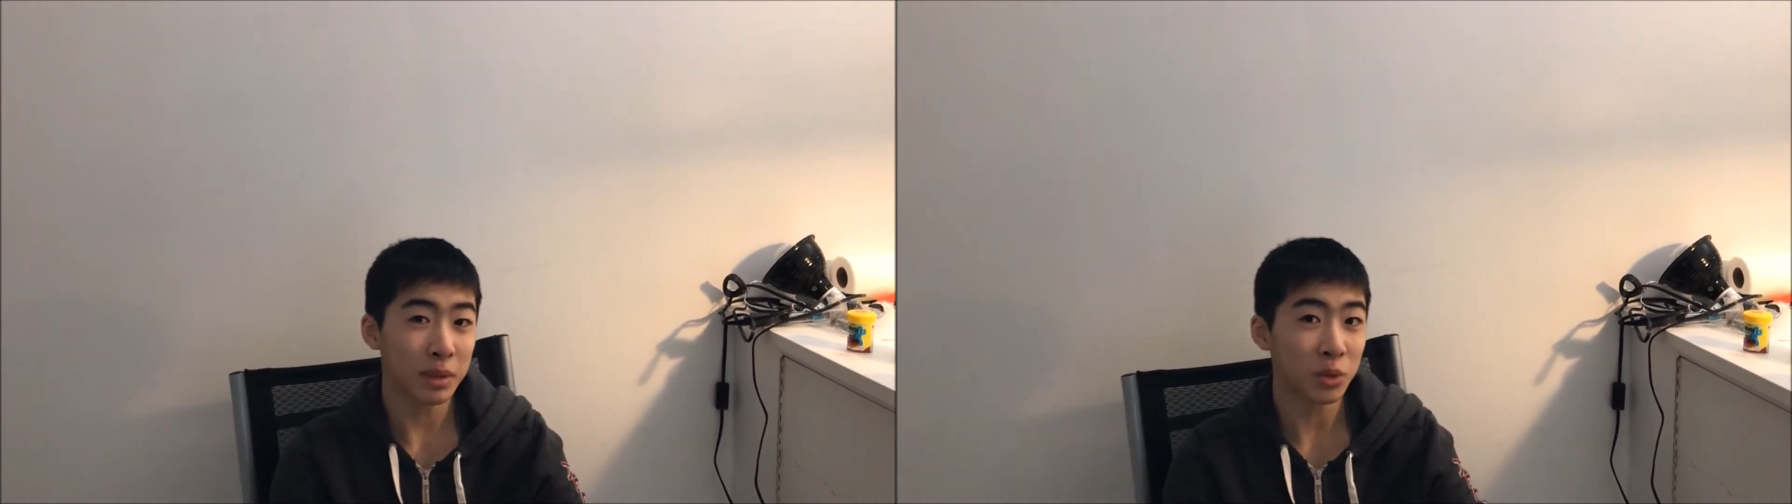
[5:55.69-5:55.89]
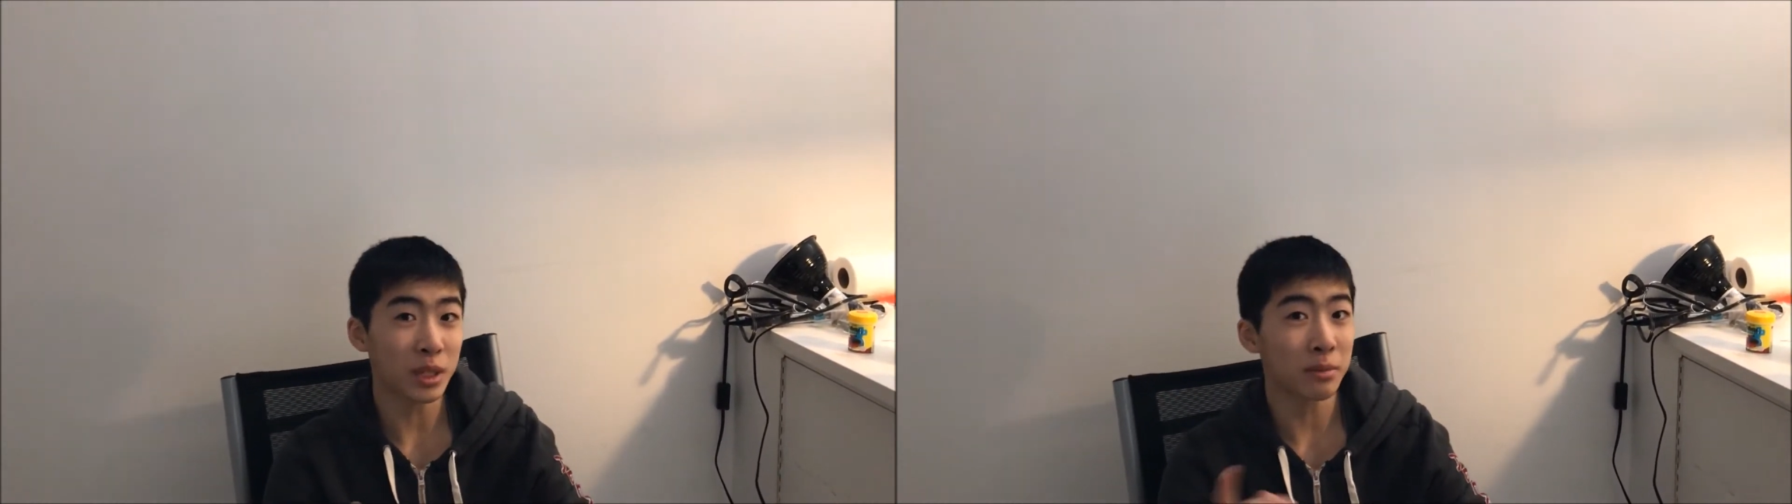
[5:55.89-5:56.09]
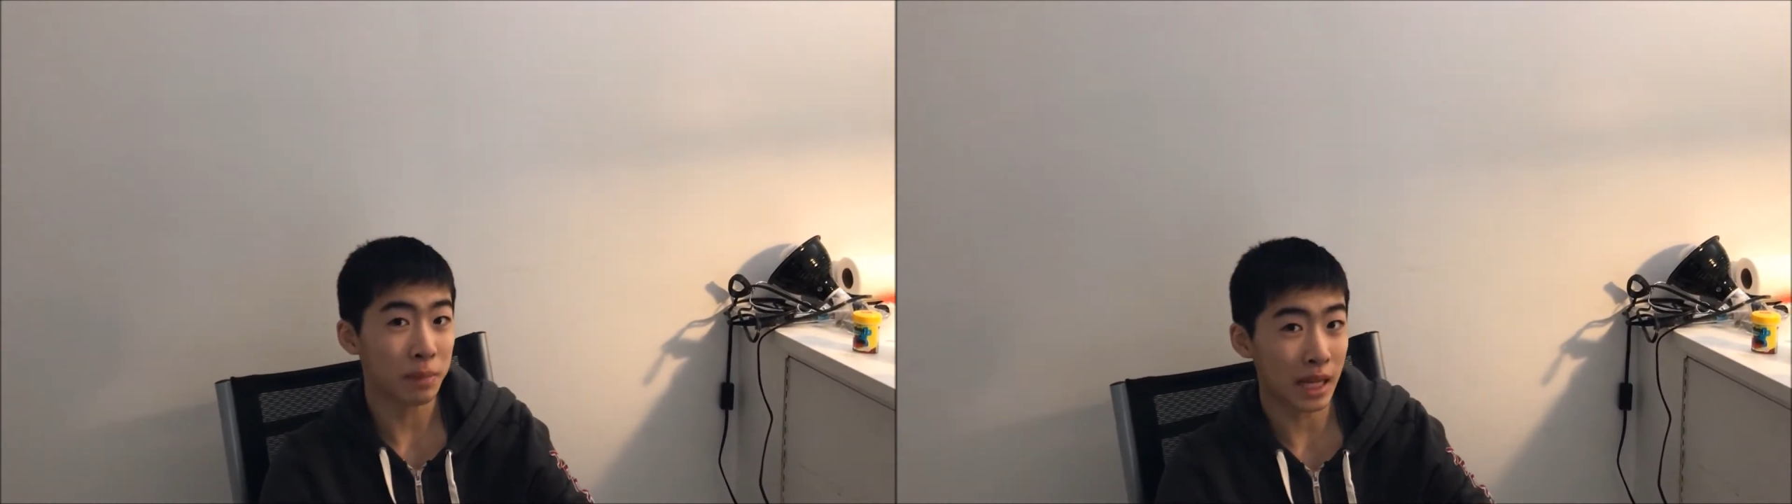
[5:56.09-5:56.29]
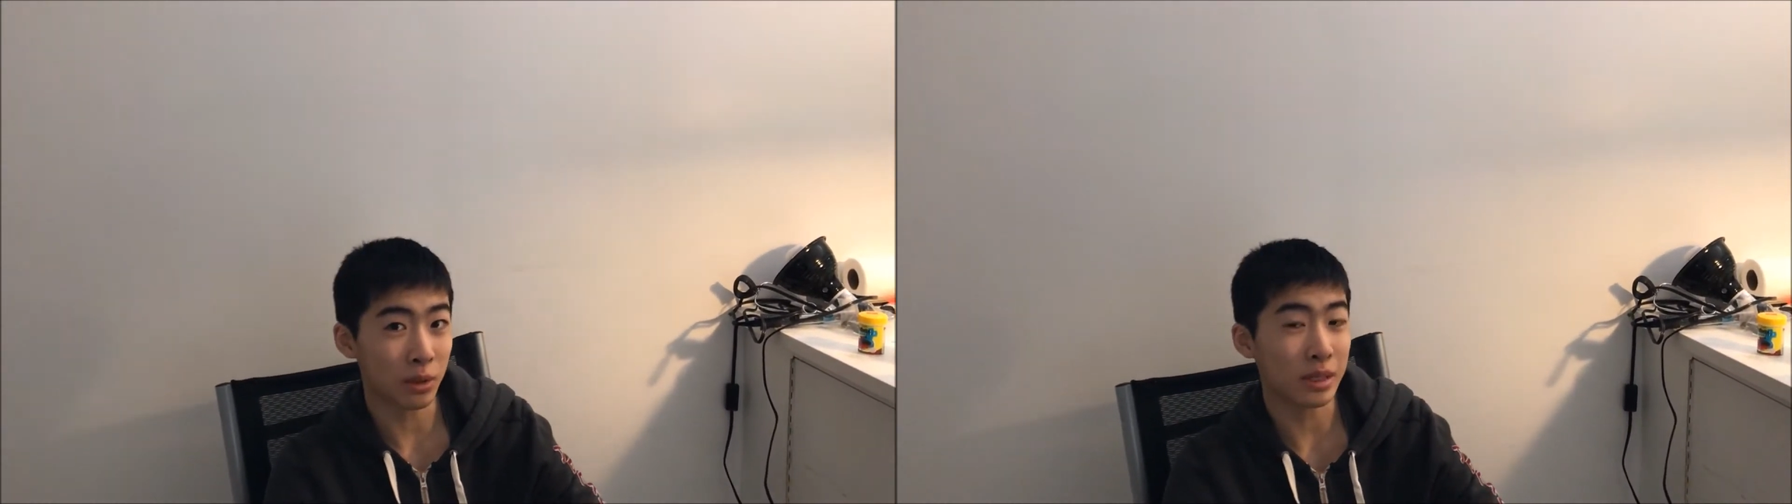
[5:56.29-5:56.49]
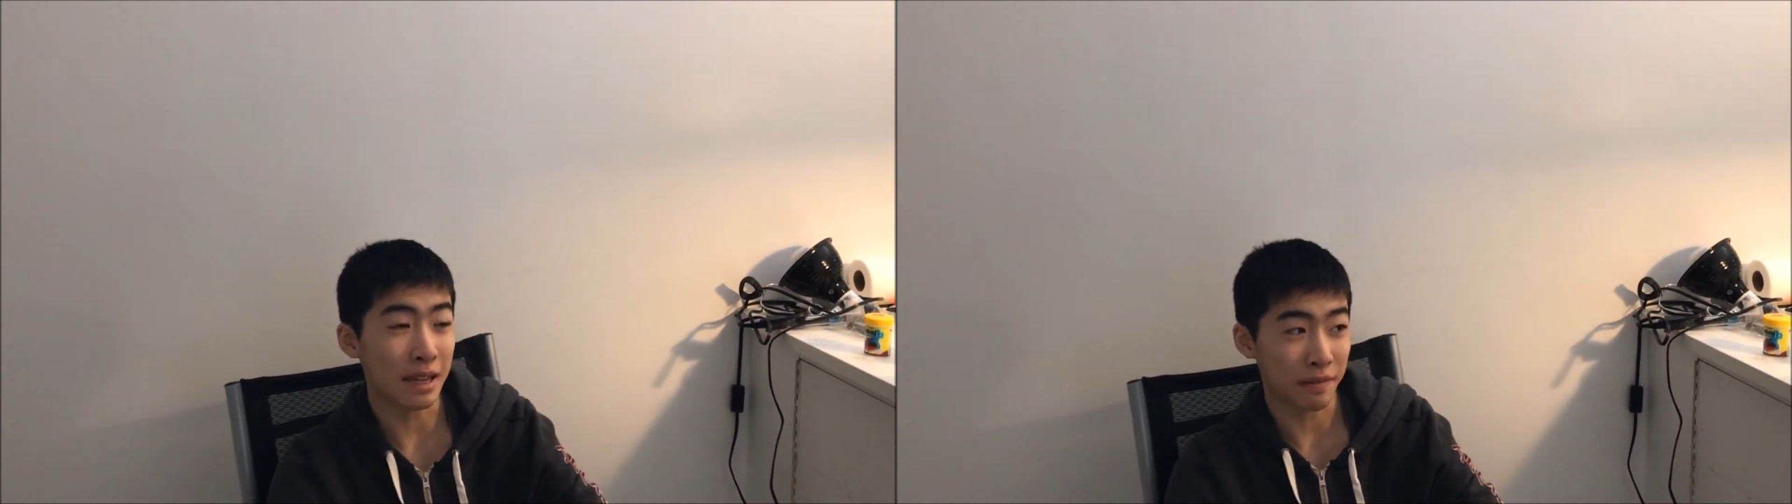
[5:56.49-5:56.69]
between
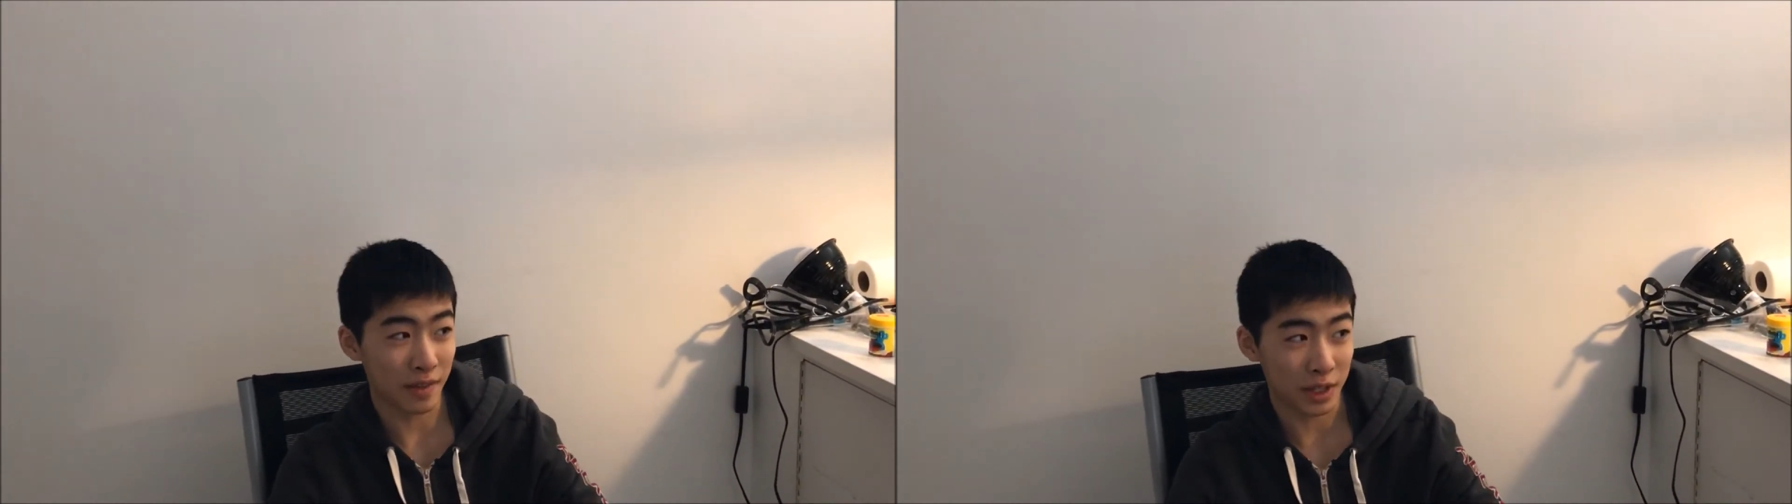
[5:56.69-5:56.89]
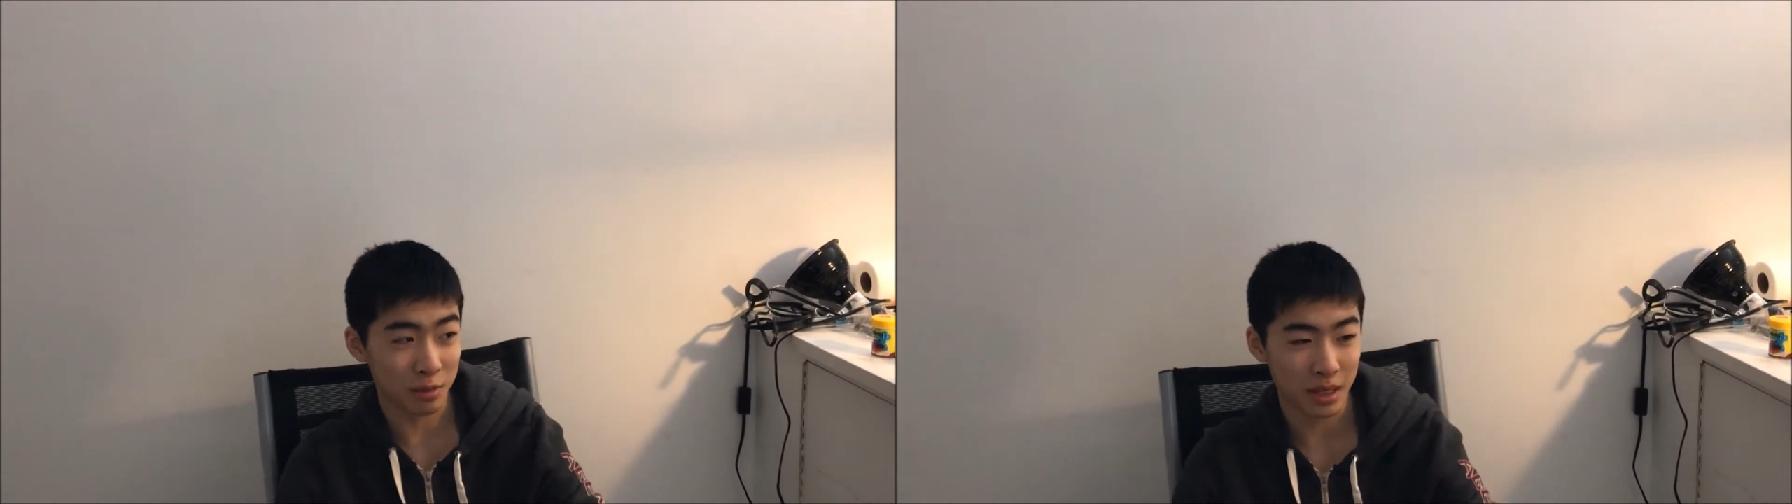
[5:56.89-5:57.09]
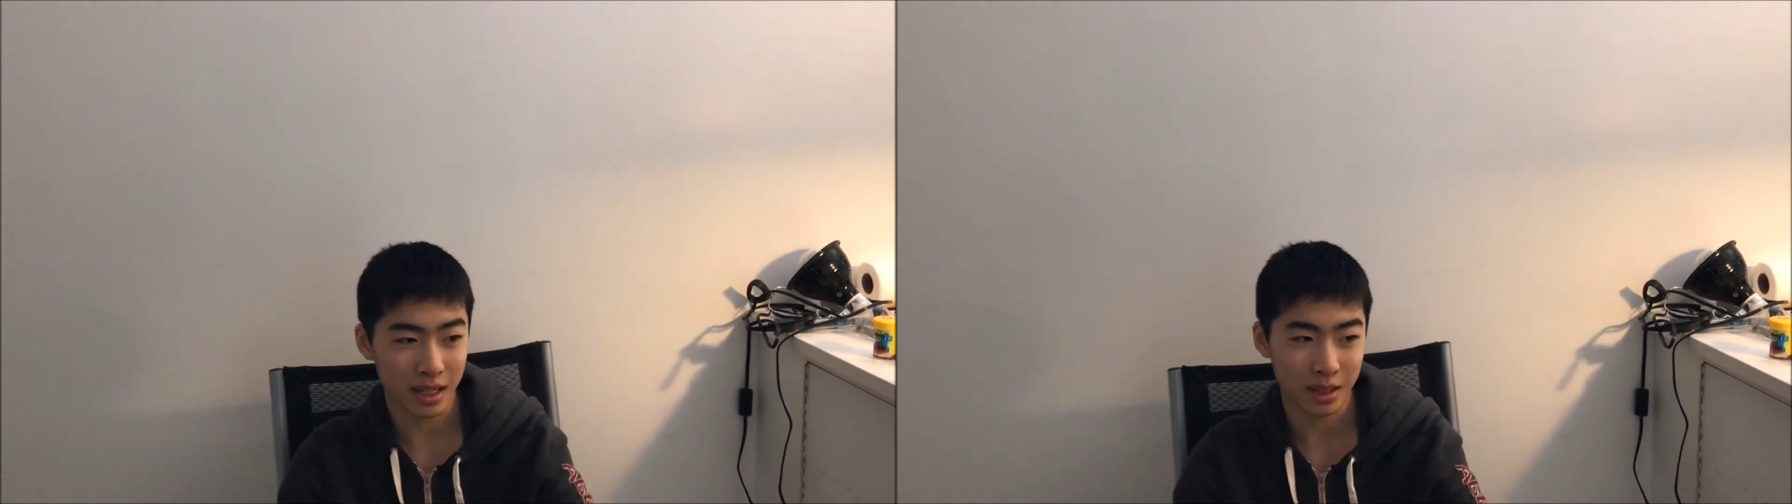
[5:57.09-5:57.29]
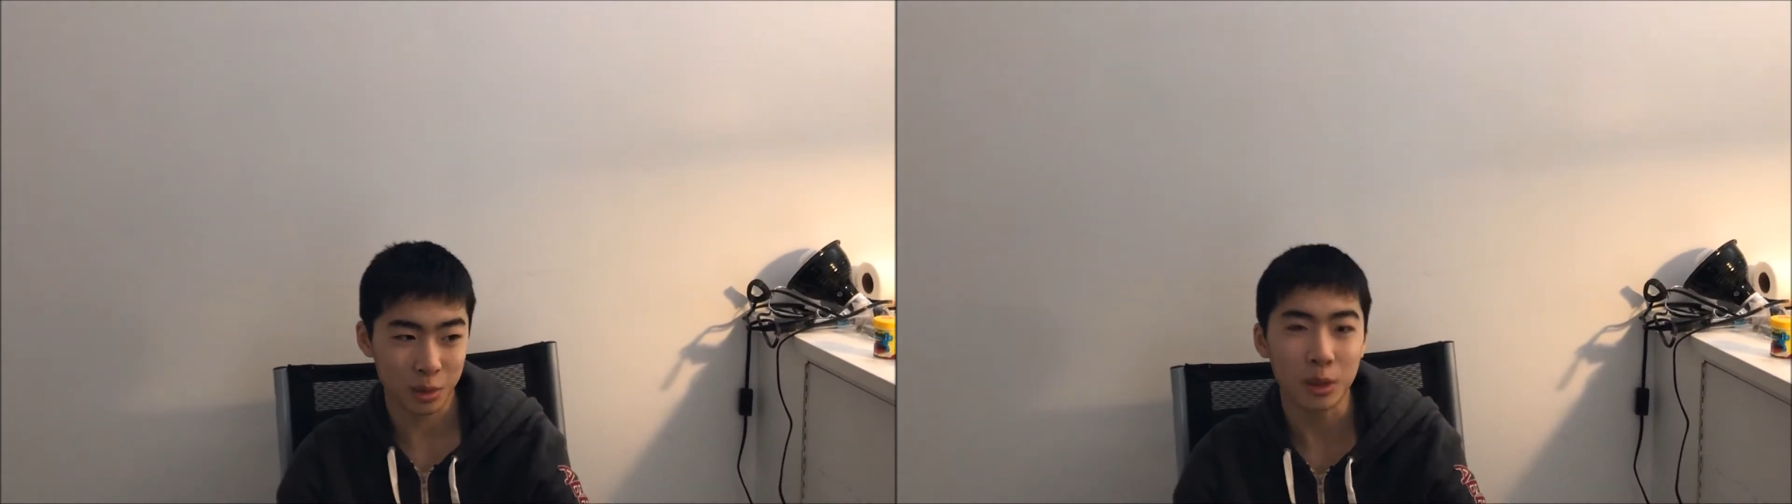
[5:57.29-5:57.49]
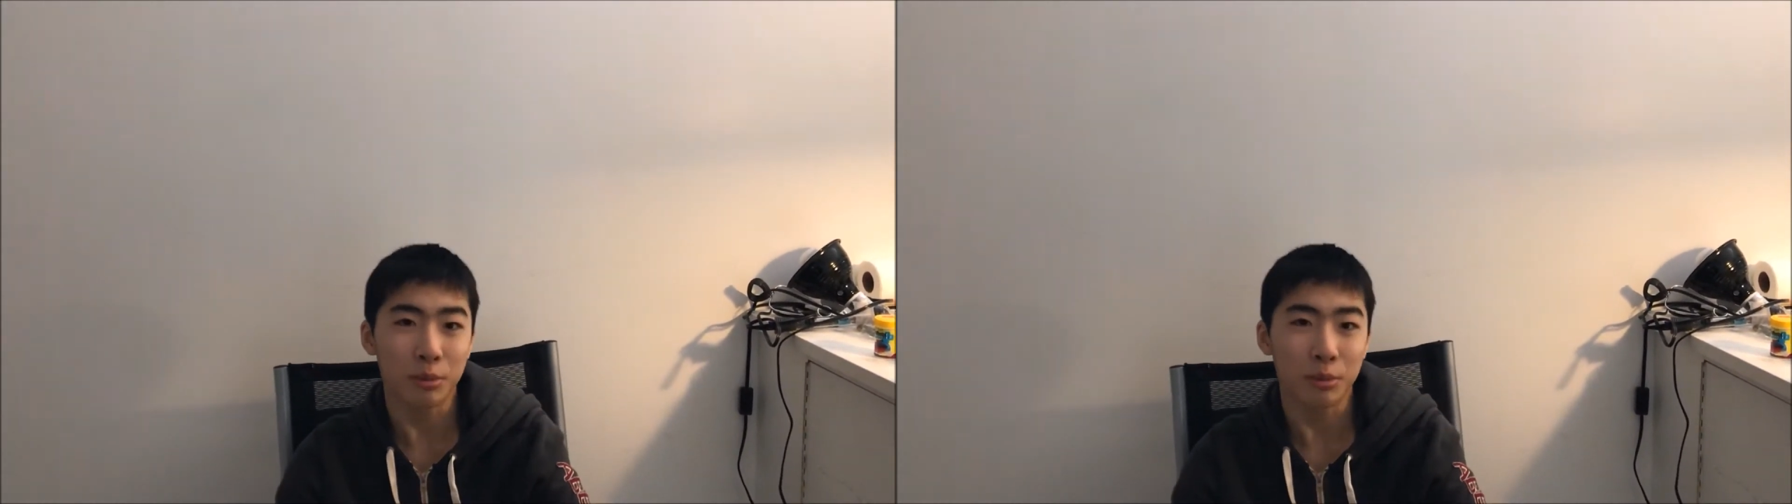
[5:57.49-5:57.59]
plecos and fish because, well,